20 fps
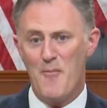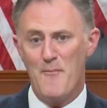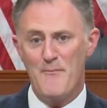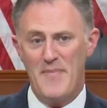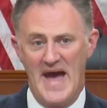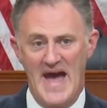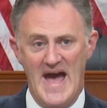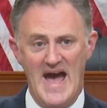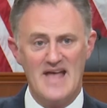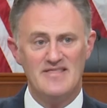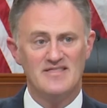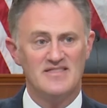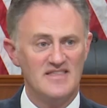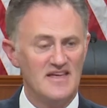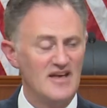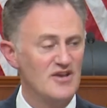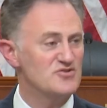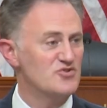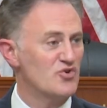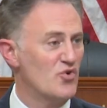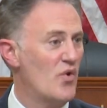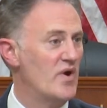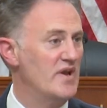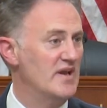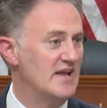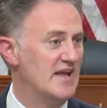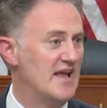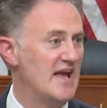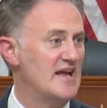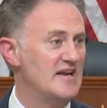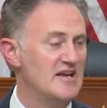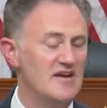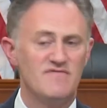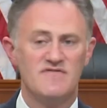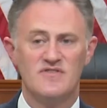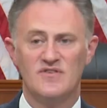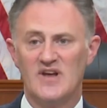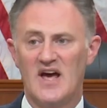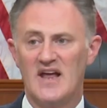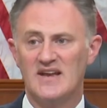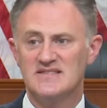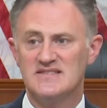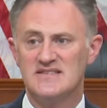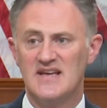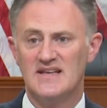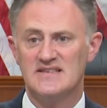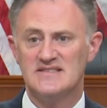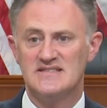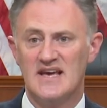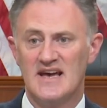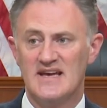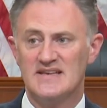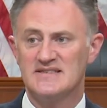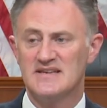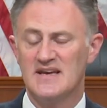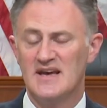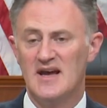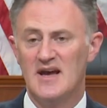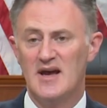bad things are going to get if the United States says,